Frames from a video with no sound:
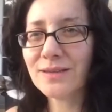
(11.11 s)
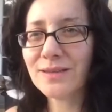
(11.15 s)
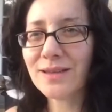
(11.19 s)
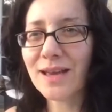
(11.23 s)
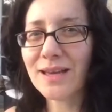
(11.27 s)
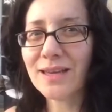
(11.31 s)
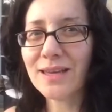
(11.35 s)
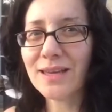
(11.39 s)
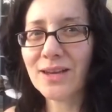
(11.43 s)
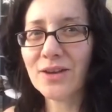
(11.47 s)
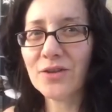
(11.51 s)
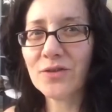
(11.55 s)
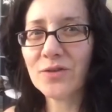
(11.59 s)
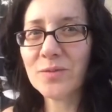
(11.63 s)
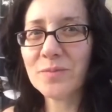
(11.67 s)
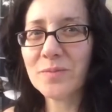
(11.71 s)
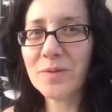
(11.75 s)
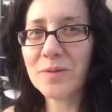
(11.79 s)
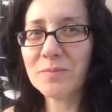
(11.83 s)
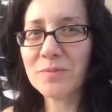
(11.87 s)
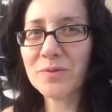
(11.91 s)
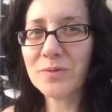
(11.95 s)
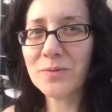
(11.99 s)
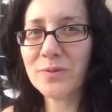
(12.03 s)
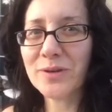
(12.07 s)
I can't
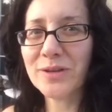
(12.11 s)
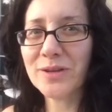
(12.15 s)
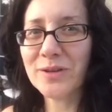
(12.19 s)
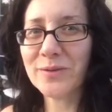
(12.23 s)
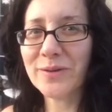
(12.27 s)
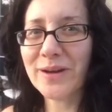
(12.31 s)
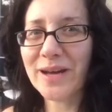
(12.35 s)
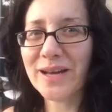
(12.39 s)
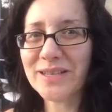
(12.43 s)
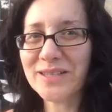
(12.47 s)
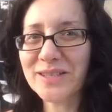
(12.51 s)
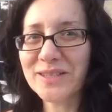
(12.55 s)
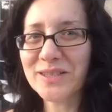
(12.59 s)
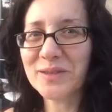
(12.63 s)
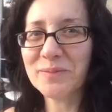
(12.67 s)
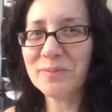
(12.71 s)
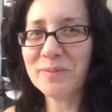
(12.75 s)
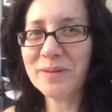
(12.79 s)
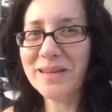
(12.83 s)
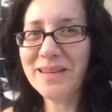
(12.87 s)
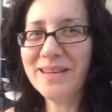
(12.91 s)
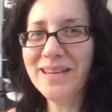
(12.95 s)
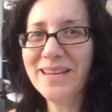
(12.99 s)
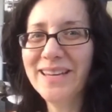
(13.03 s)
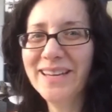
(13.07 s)
remember what you asked
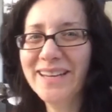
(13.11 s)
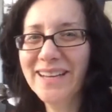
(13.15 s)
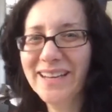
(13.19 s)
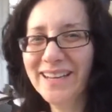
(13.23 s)
me.